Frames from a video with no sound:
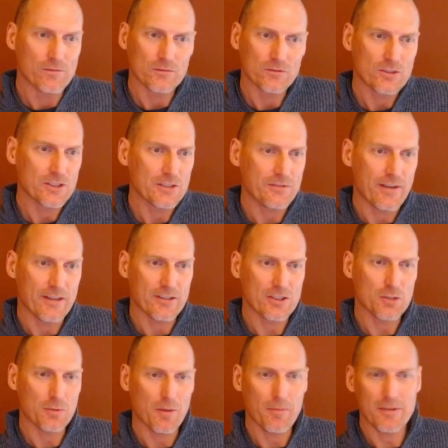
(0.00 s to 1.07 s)
defend is
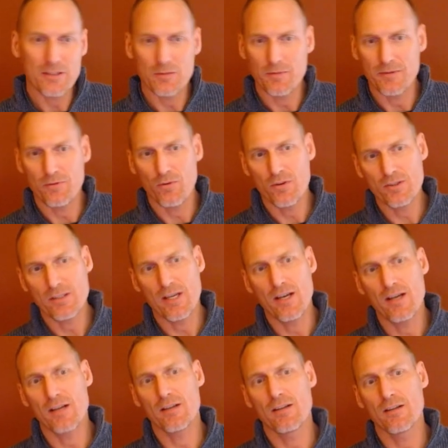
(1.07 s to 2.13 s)
to play bishop b4
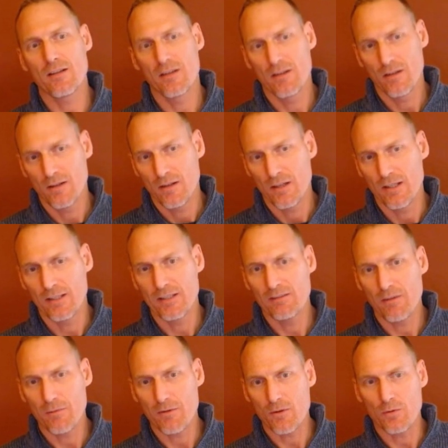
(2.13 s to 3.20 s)
check and give
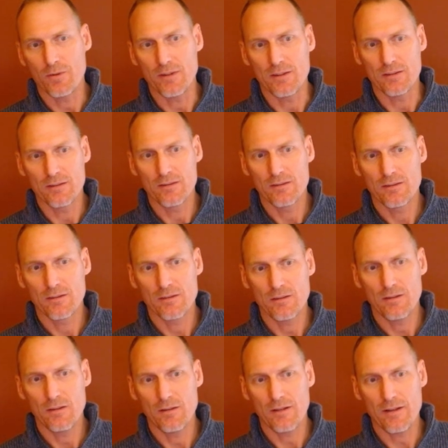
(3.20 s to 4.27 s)
up the queen,
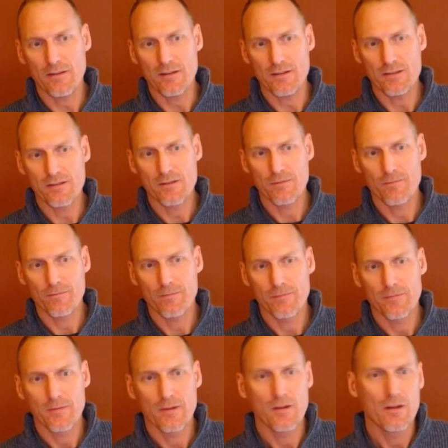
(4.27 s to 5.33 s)
like this.
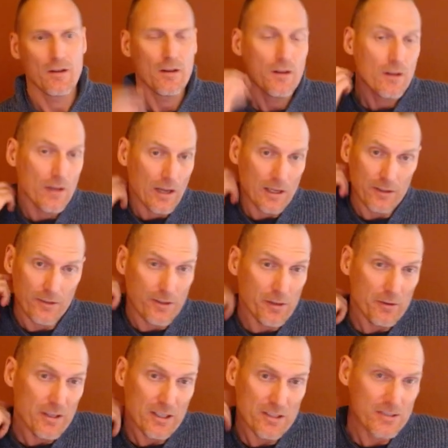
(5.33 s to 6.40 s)
And
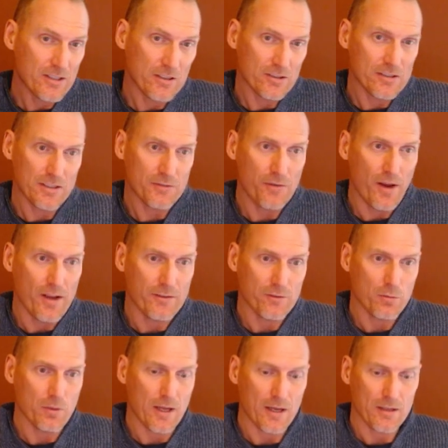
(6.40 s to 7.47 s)
theory considers this fine
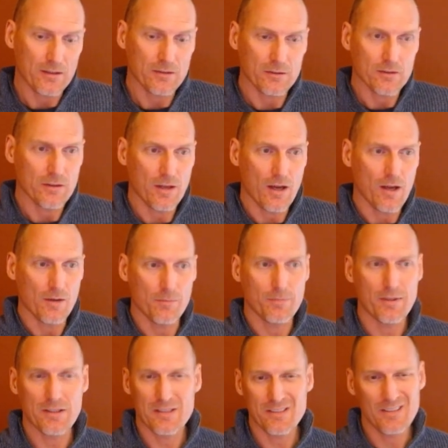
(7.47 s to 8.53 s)
for black,
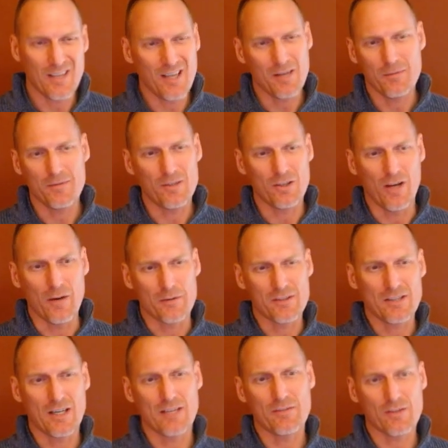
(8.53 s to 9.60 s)
but at the time, I was
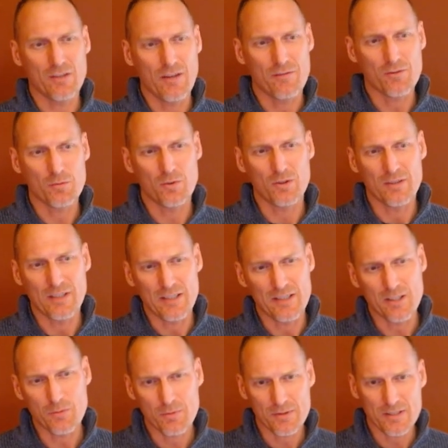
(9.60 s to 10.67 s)
kind of uncomfortable in
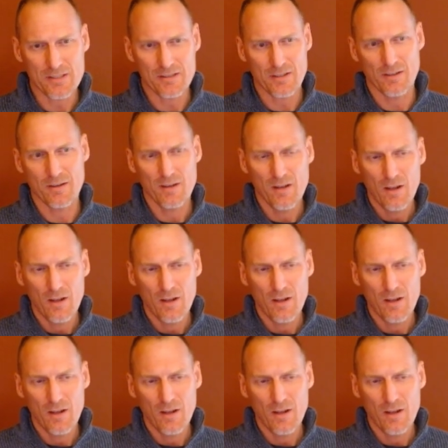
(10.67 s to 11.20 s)
this position.